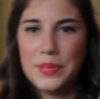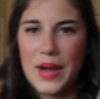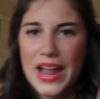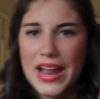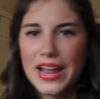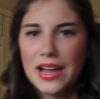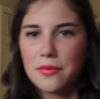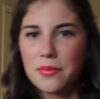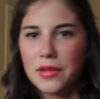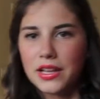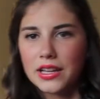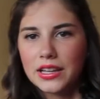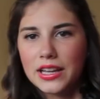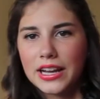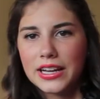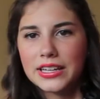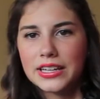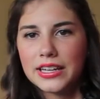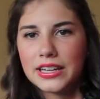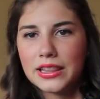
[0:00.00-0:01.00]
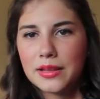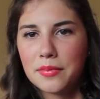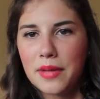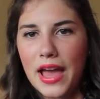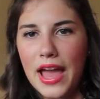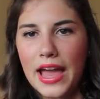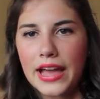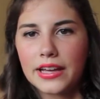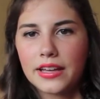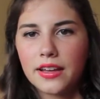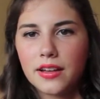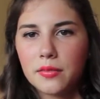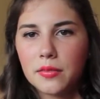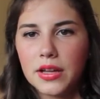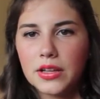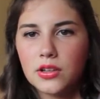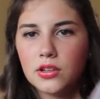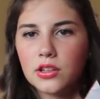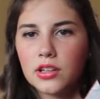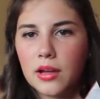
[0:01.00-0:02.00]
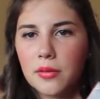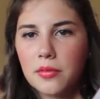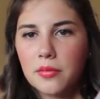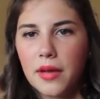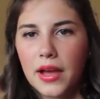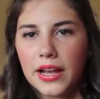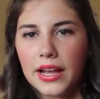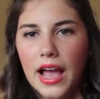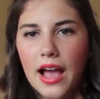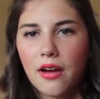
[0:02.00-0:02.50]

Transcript: Bam, it landed in the bag, my Lululemon bag.